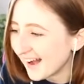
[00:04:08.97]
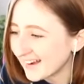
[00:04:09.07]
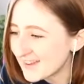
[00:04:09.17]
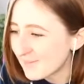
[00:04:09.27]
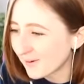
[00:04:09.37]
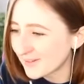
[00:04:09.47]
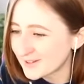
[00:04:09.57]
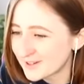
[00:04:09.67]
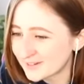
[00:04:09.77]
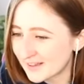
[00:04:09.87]
I need more
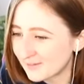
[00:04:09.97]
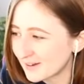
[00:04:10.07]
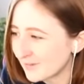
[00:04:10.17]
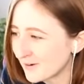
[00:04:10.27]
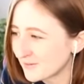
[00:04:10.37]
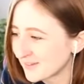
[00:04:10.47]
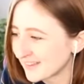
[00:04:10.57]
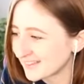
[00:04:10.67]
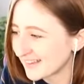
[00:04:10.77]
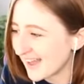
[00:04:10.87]
than 271 for this